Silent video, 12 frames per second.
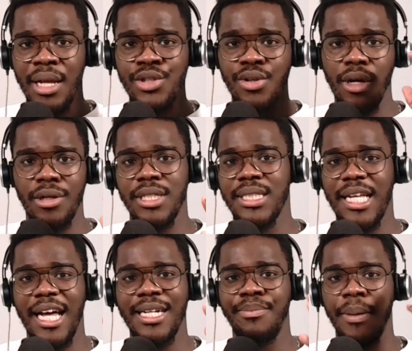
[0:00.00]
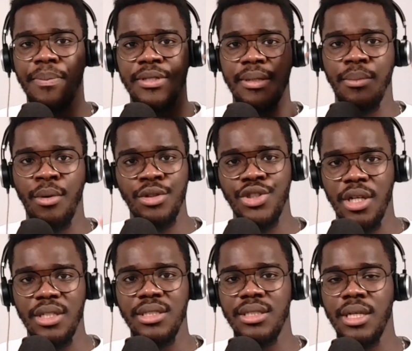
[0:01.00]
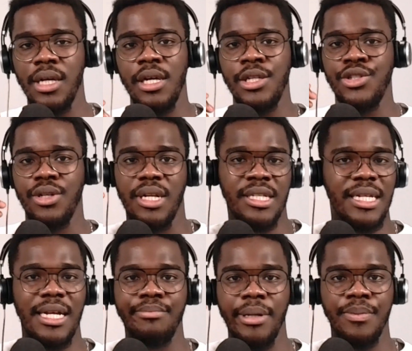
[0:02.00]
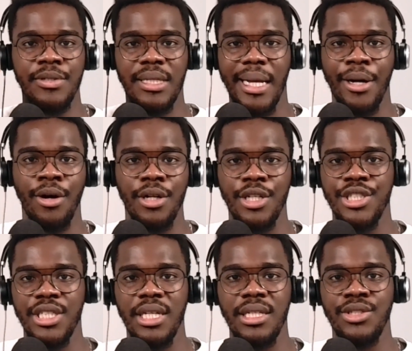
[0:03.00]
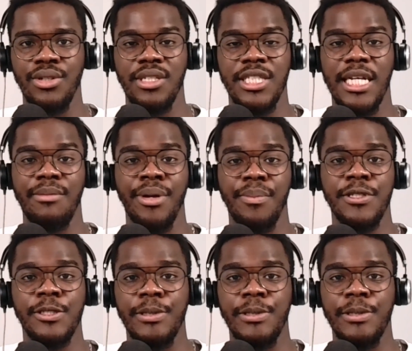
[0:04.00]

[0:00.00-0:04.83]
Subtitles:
to understand people's emotions, to understand people's psychology, to understand people's